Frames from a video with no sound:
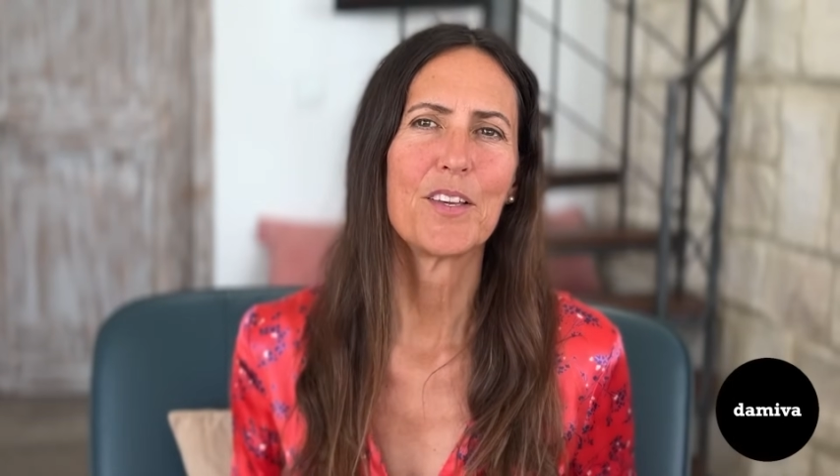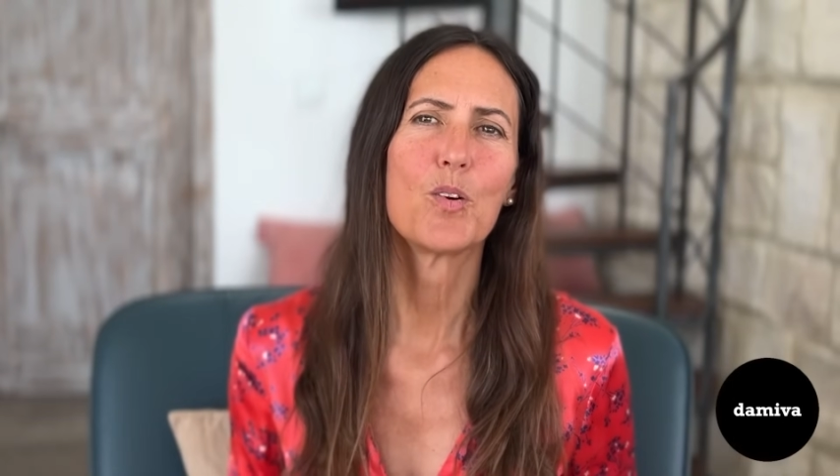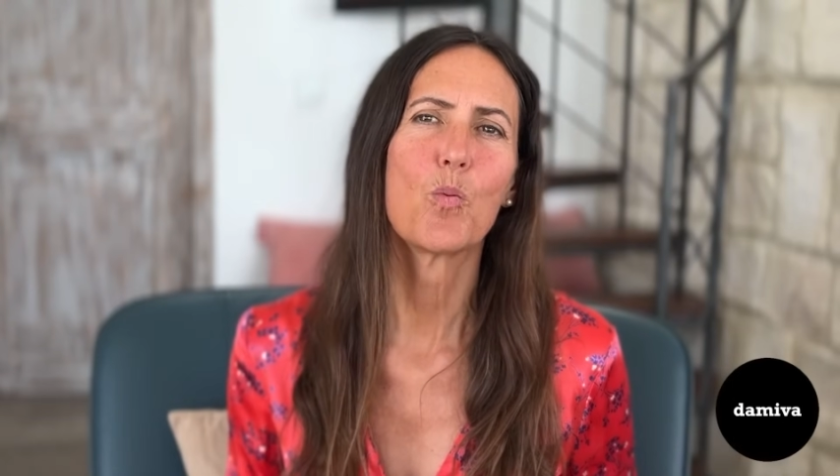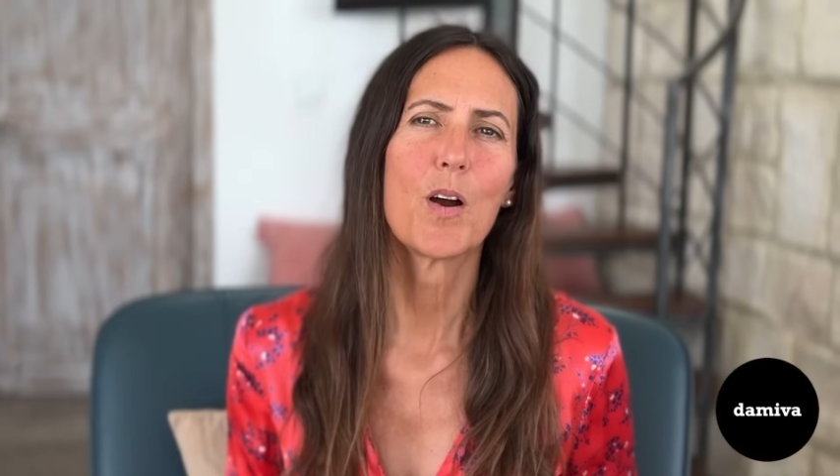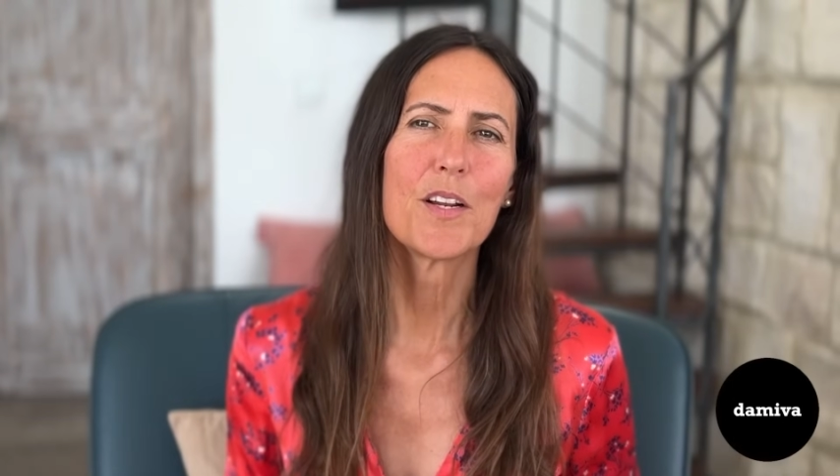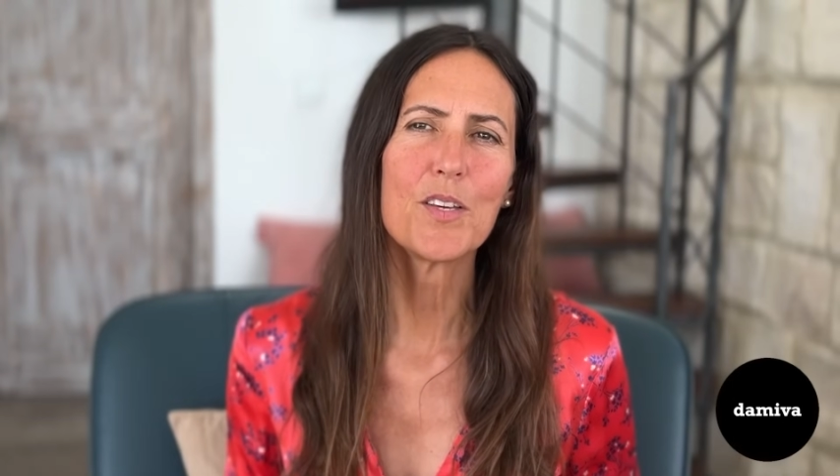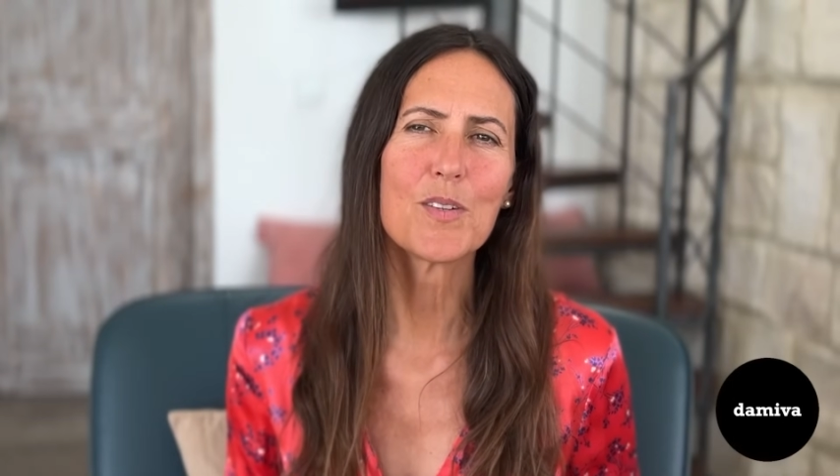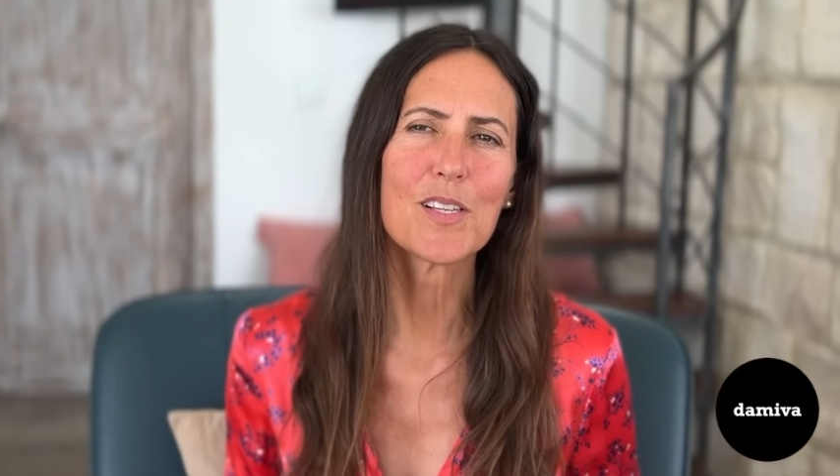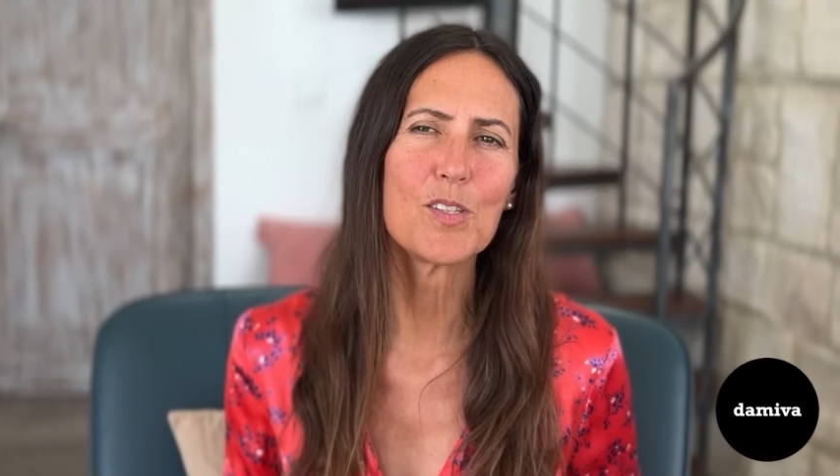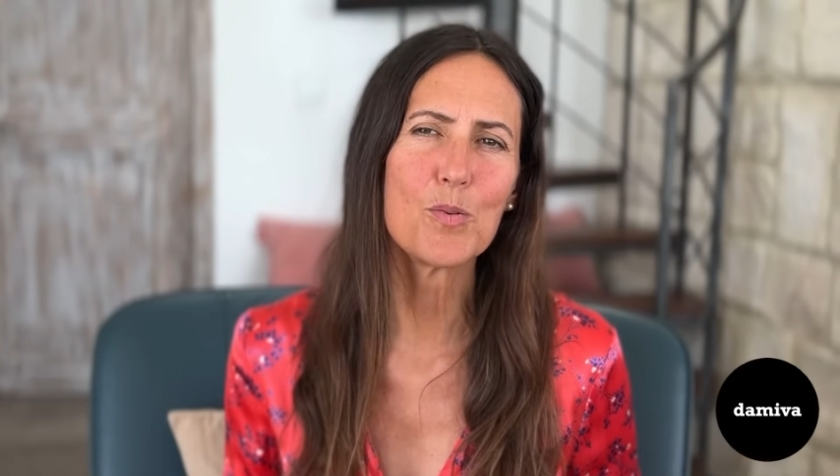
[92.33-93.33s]
you'll want to
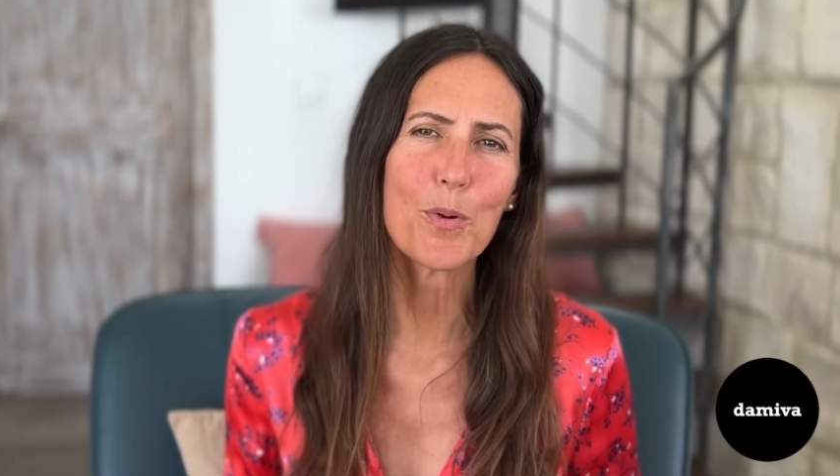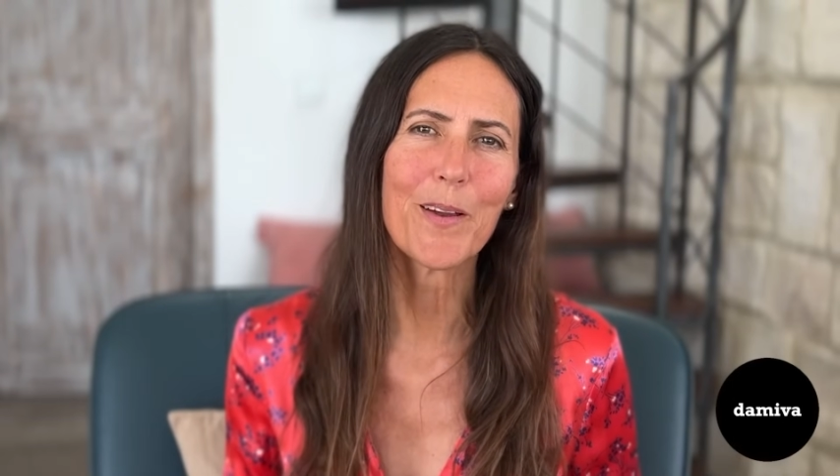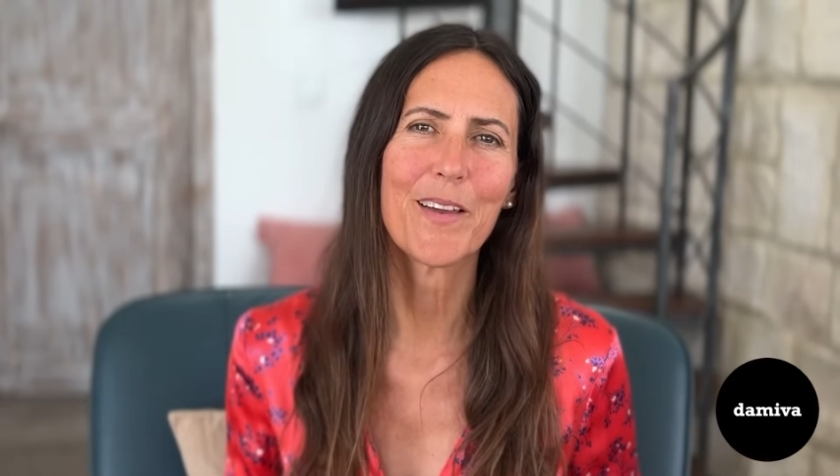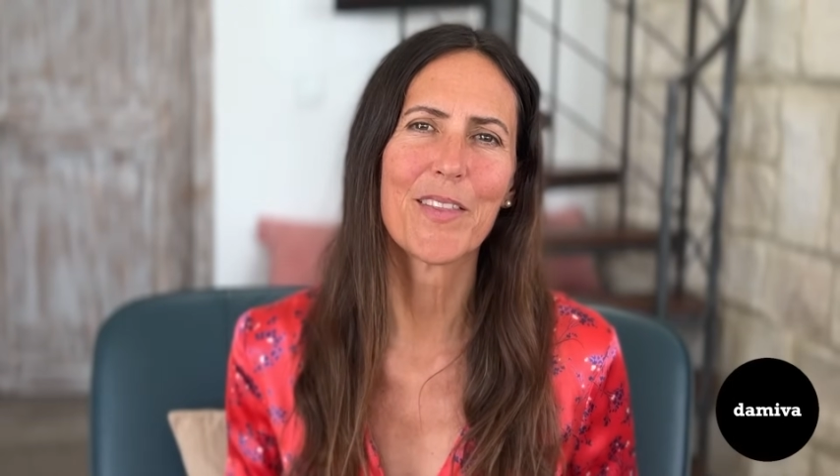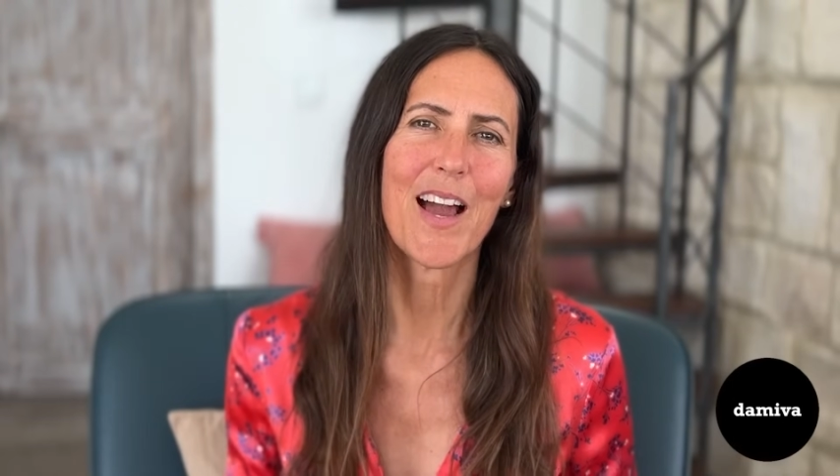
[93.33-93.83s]
use a lubricant that